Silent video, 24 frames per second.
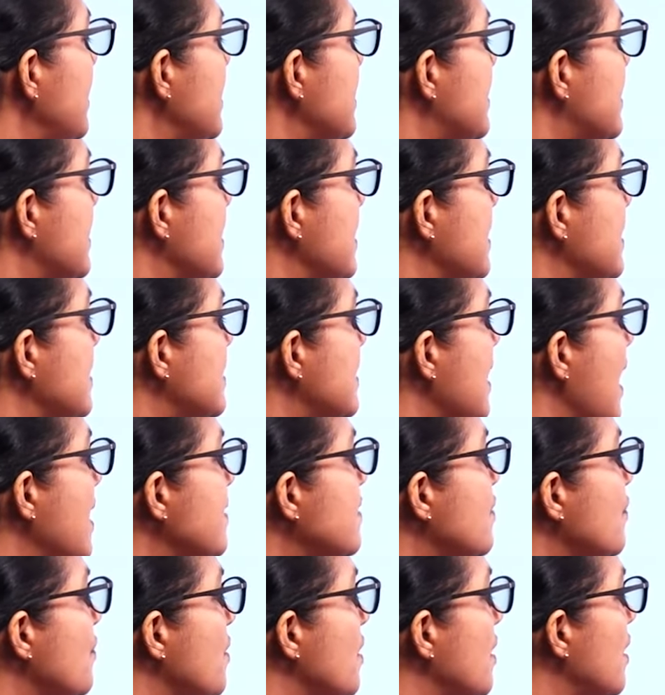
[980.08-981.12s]
this is
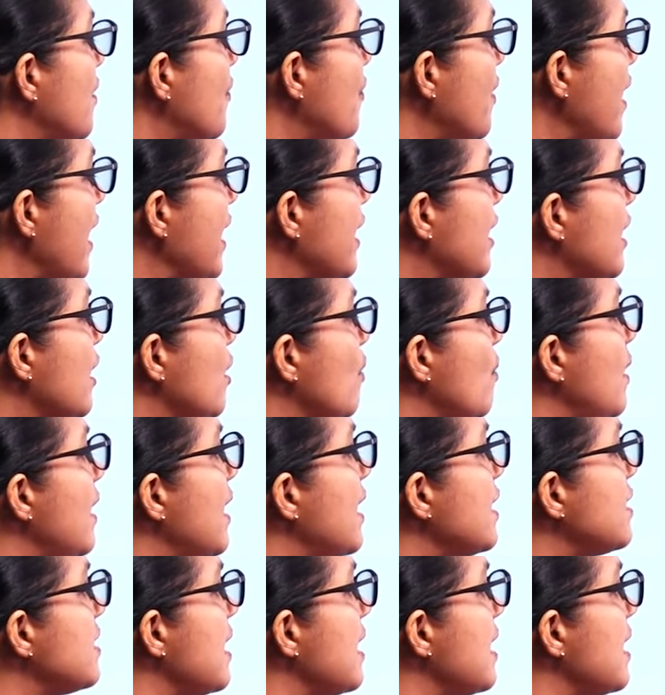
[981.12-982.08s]
as regular